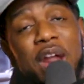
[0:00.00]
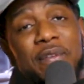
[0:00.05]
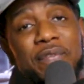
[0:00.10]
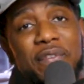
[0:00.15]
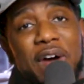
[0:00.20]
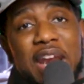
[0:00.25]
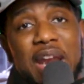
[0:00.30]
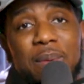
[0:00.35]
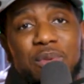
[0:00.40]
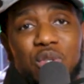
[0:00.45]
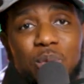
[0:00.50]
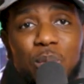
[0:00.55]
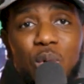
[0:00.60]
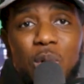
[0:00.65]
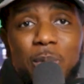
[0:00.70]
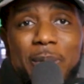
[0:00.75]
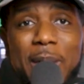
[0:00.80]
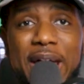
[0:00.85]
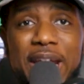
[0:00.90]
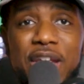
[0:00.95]
to find out some
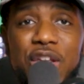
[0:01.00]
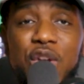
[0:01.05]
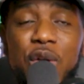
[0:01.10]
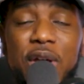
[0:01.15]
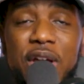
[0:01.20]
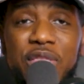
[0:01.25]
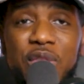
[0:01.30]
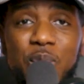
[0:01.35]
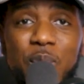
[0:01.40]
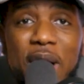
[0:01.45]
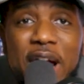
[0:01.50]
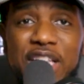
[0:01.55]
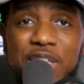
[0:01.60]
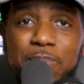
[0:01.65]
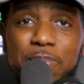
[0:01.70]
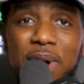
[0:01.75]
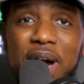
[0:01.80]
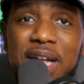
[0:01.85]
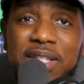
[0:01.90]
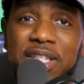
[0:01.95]
more about it, you're in the right
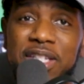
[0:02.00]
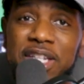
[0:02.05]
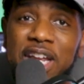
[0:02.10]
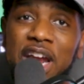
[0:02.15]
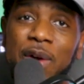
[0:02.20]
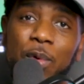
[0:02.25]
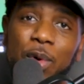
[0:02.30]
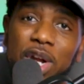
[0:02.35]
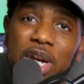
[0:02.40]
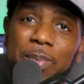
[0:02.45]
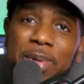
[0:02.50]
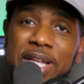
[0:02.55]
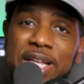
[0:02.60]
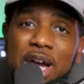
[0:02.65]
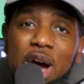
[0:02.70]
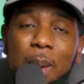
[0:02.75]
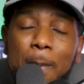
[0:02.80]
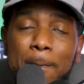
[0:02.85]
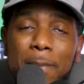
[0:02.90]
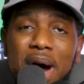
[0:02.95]
spot. Today, we're gonna be
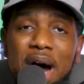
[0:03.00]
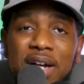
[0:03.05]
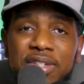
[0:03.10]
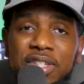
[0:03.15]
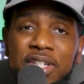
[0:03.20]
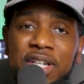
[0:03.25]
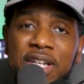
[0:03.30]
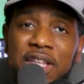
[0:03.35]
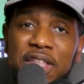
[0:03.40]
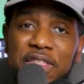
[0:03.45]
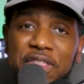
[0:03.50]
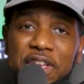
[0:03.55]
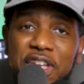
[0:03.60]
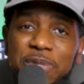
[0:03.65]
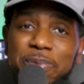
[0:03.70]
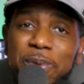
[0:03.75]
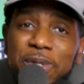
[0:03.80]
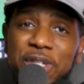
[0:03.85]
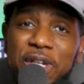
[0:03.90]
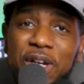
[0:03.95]
unboxing
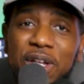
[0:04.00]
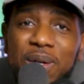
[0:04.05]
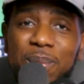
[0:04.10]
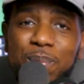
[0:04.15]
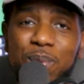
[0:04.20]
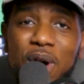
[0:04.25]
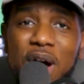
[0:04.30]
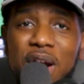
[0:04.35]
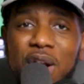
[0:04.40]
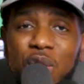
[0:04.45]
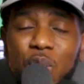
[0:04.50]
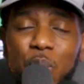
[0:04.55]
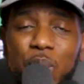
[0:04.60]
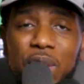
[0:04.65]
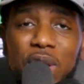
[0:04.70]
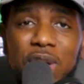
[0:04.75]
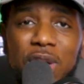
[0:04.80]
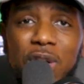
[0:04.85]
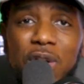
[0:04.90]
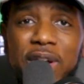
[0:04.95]
this particular product. We're
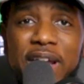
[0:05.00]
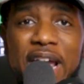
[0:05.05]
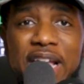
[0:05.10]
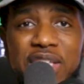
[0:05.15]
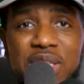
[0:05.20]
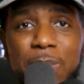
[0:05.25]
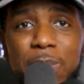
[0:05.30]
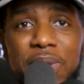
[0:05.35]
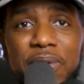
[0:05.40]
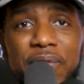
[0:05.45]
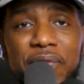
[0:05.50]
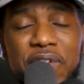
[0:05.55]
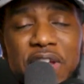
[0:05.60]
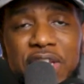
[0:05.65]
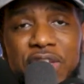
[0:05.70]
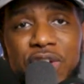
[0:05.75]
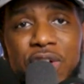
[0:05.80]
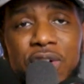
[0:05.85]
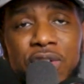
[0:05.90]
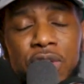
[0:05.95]
gonna look at some of the
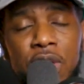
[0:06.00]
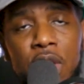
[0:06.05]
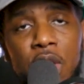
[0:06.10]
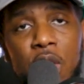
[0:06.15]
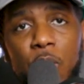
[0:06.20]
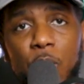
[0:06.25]
features.